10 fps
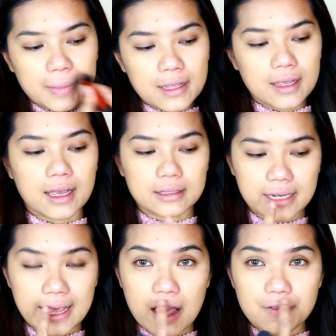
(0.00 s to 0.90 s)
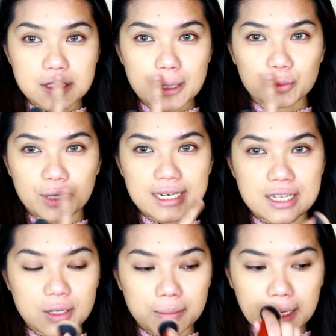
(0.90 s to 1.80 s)
and then I have some
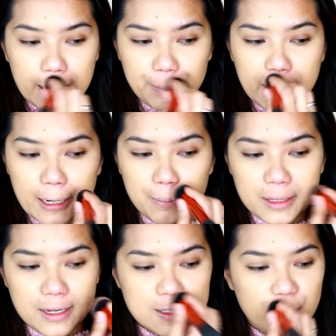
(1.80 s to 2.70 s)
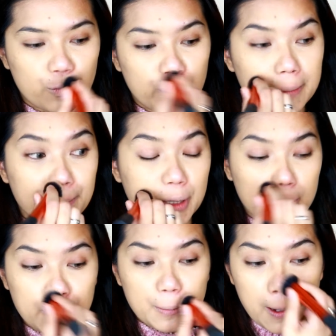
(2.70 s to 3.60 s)
redness on my lip here because of
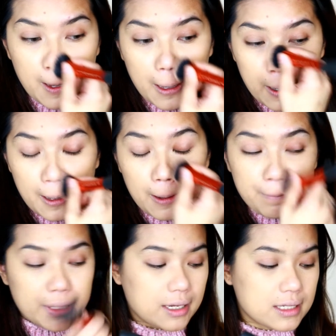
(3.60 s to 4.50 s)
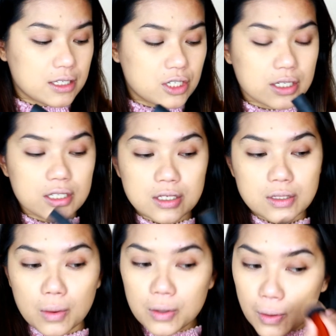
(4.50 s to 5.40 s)
windburn, because it's just
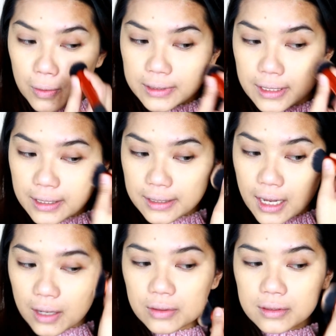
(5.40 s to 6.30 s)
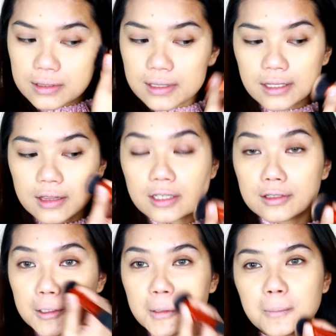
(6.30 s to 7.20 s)
so cold here now in
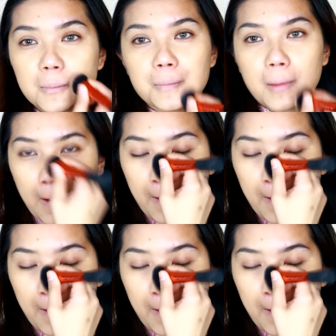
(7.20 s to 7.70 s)
London.